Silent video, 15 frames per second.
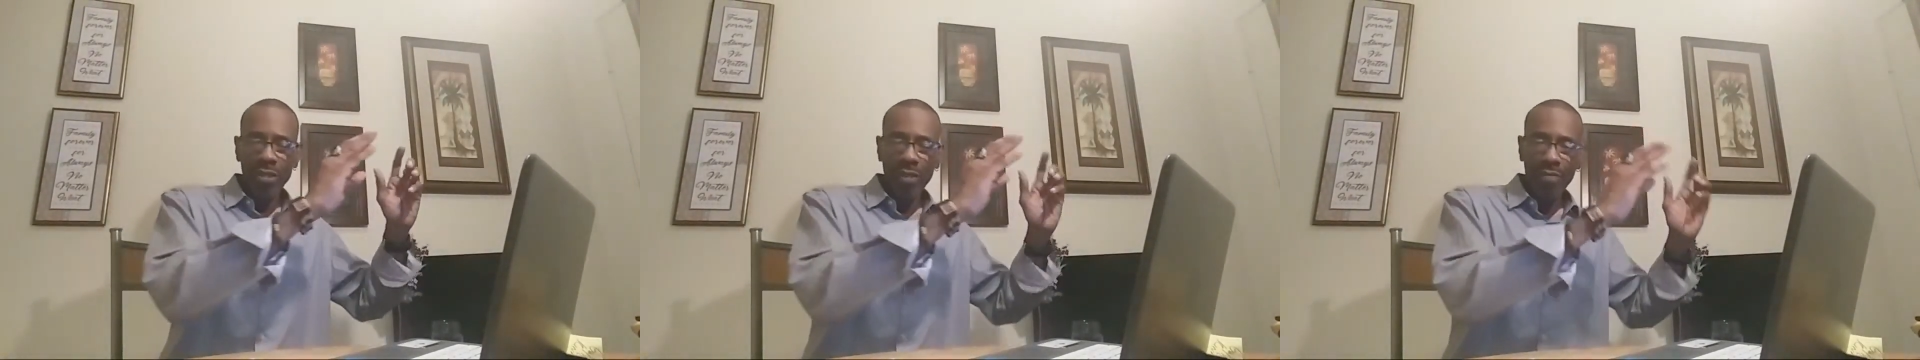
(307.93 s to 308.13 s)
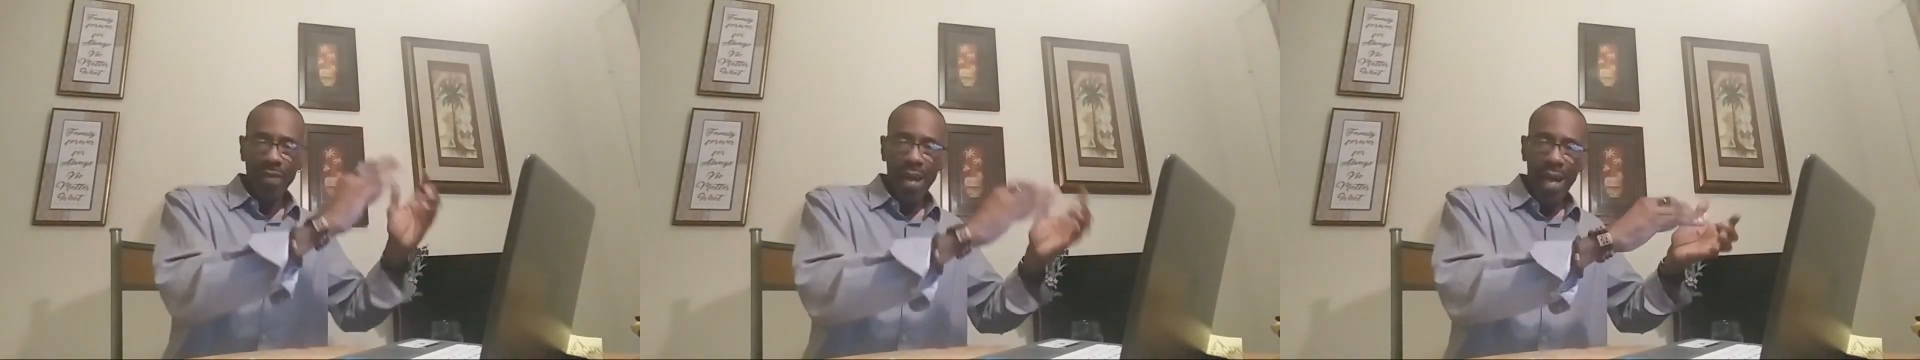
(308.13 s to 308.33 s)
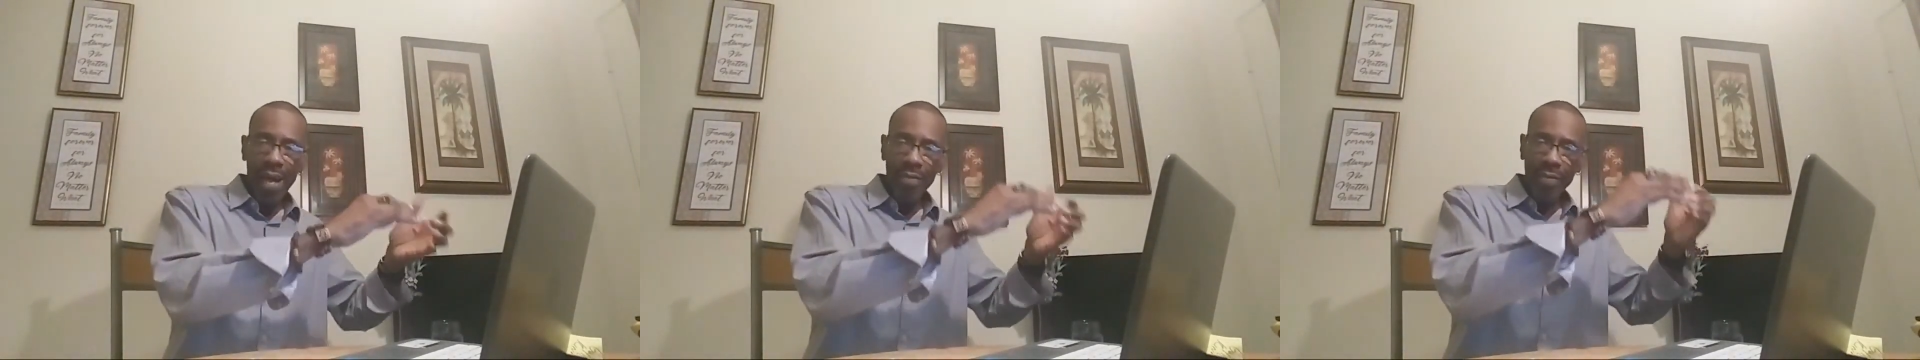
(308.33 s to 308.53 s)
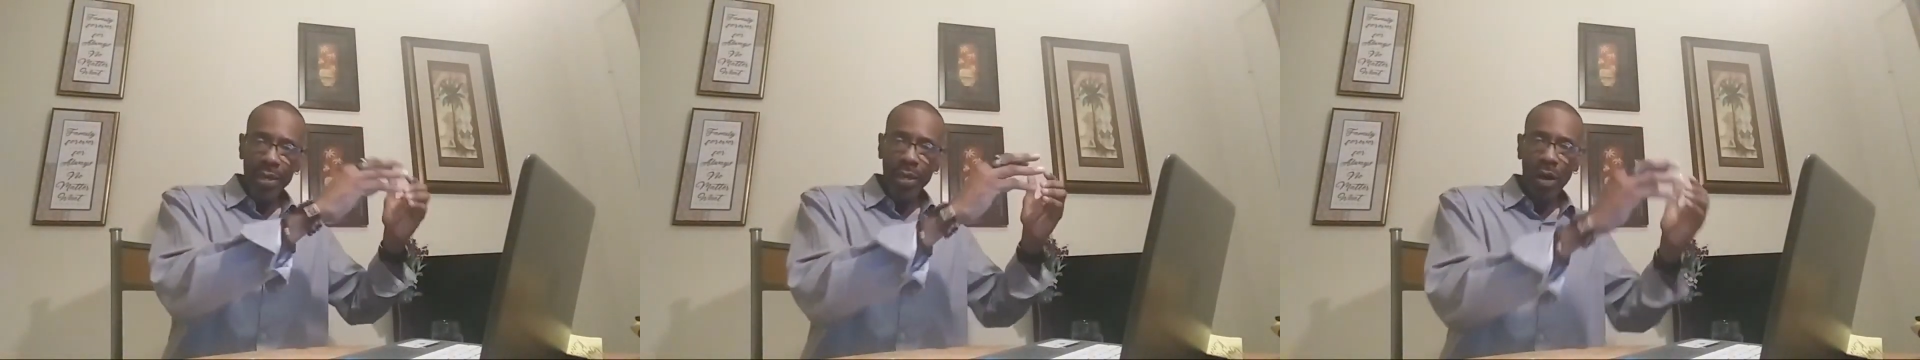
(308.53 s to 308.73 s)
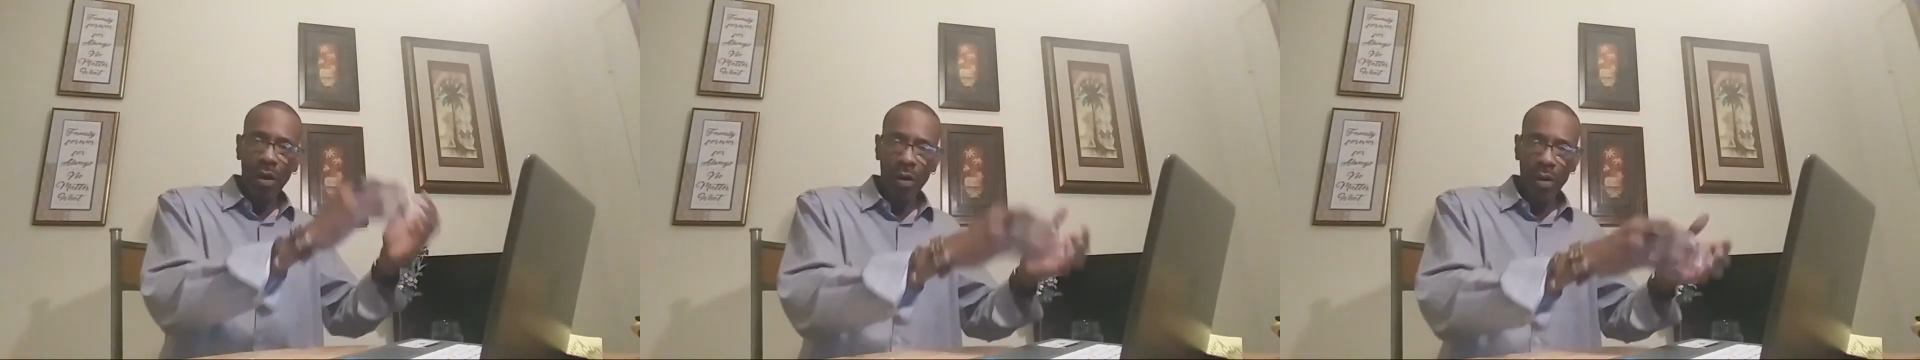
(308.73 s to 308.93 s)

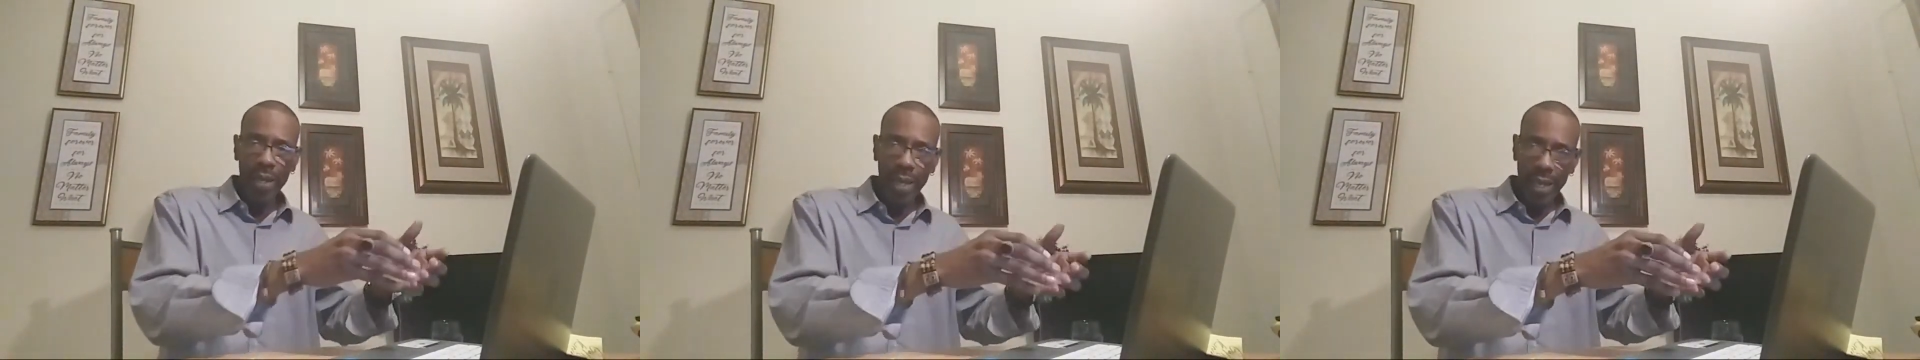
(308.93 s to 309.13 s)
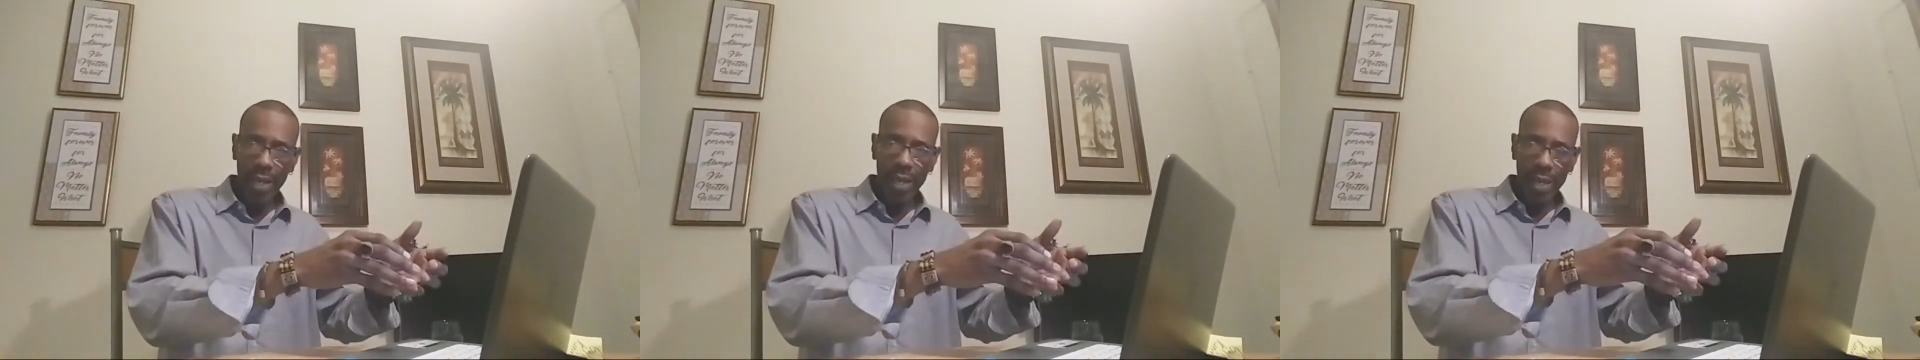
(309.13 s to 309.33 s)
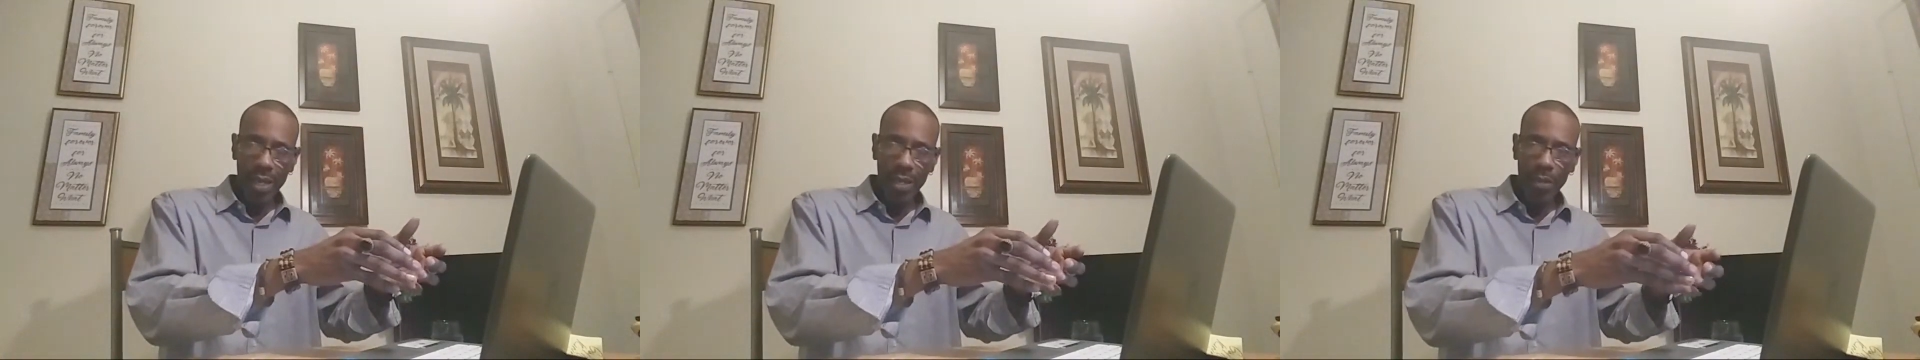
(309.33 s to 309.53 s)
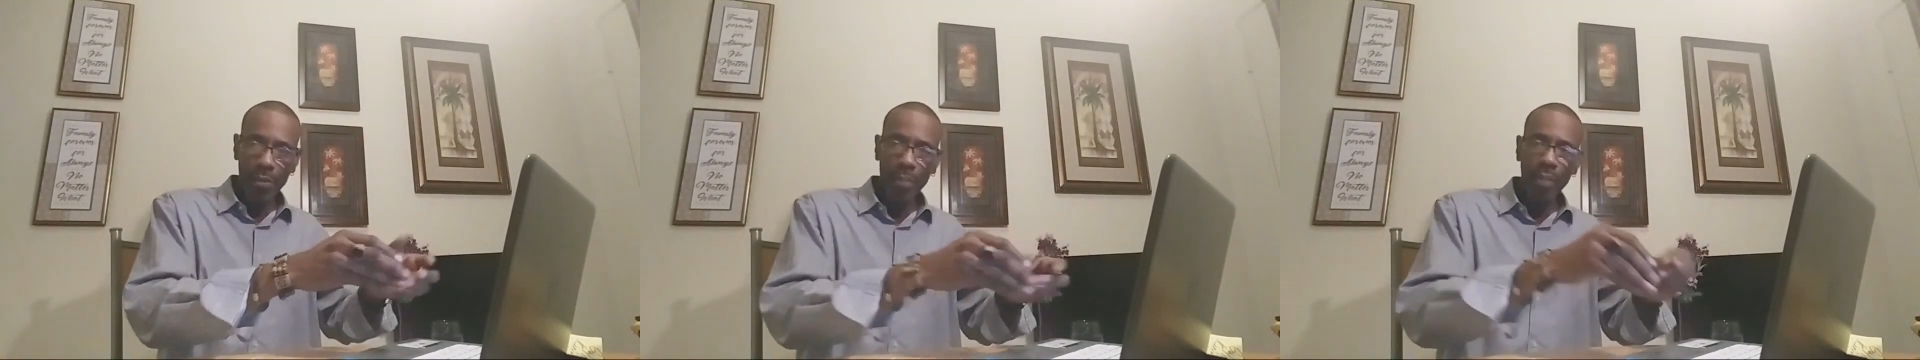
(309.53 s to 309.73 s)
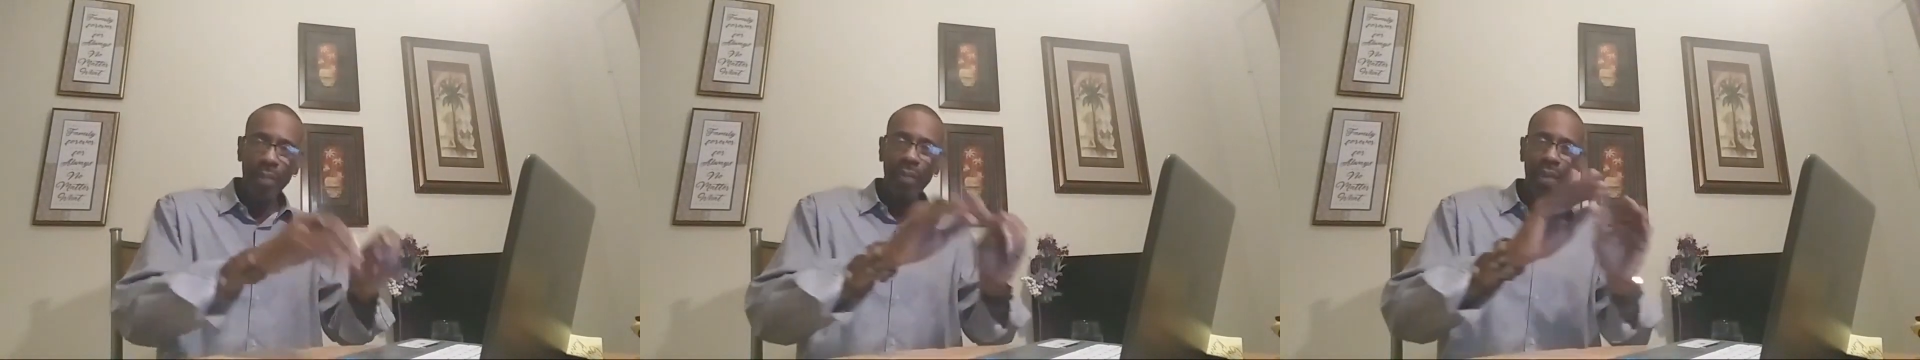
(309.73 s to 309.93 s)
Surviving R. Kelly,
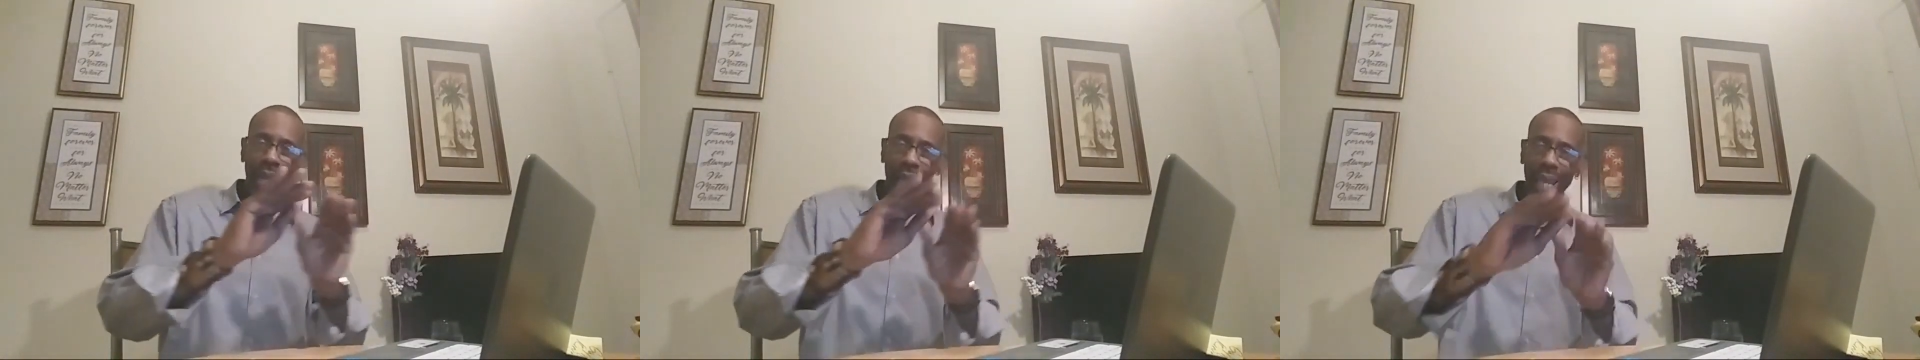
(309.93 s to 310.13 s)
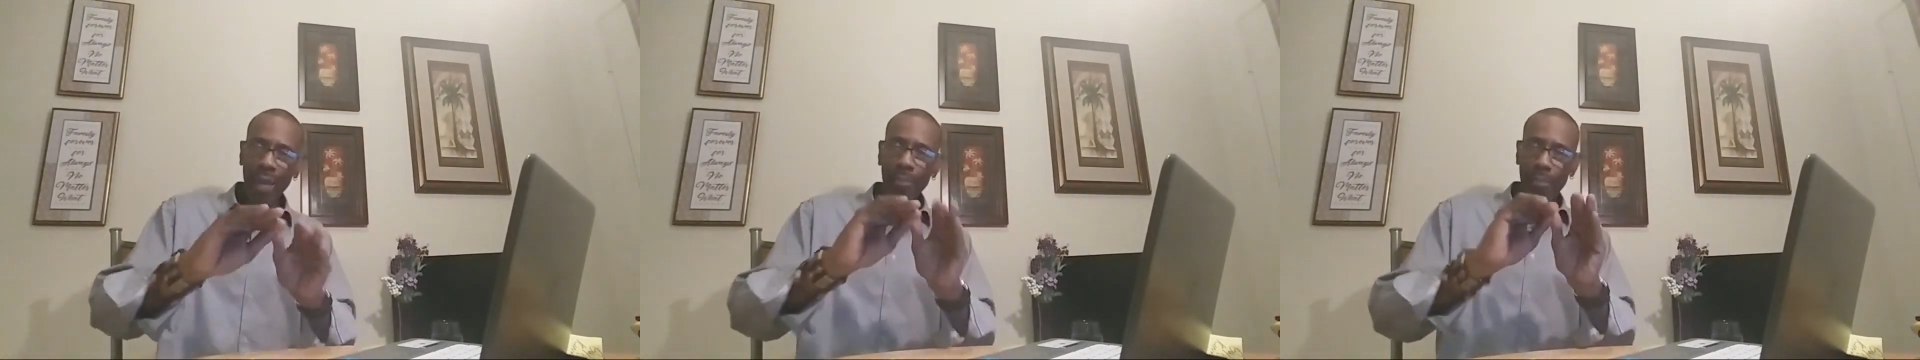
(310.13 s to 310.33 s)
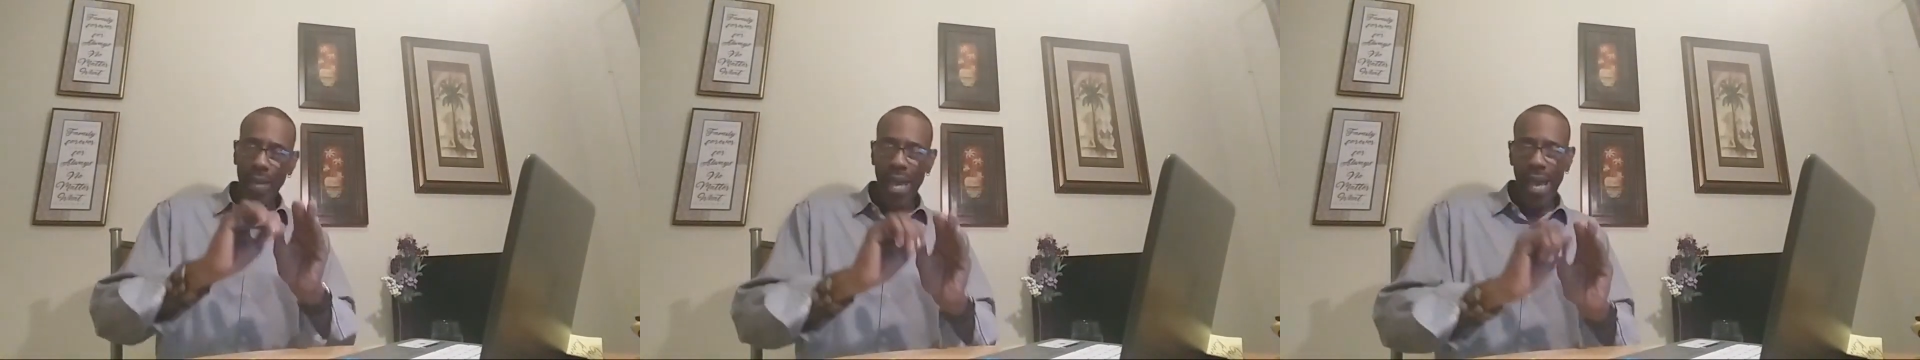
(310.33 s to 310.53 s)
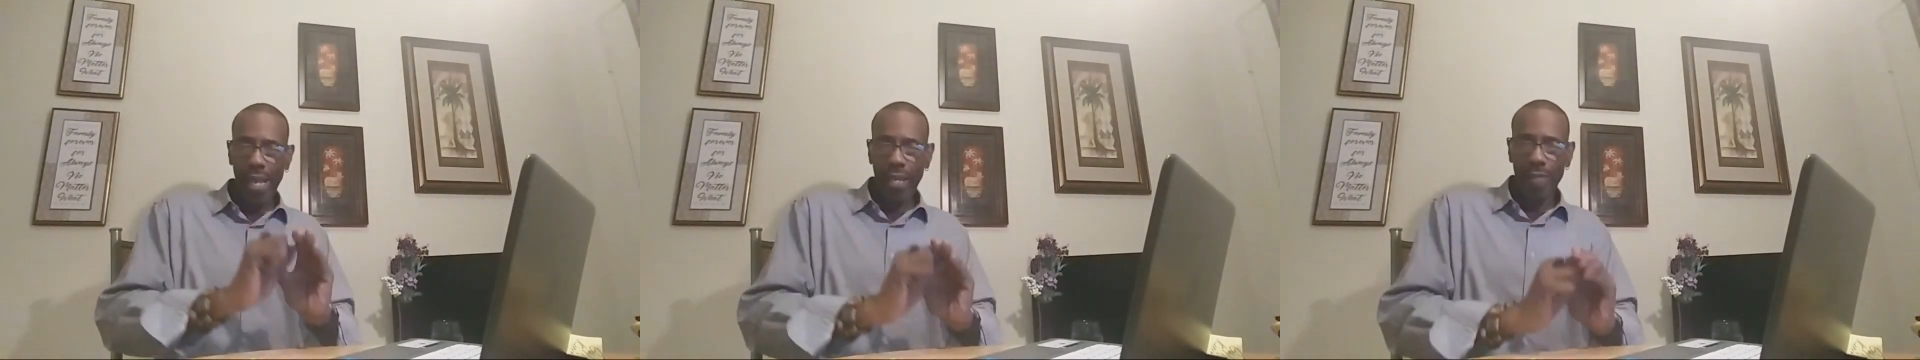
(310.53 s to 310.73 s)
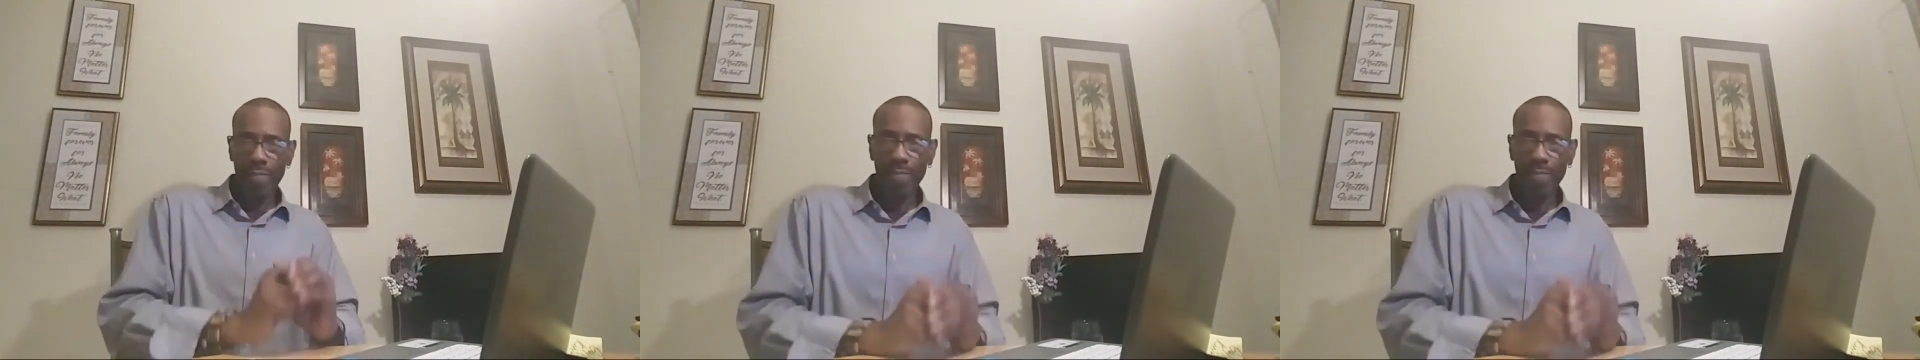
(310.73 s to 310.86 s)
The Impact?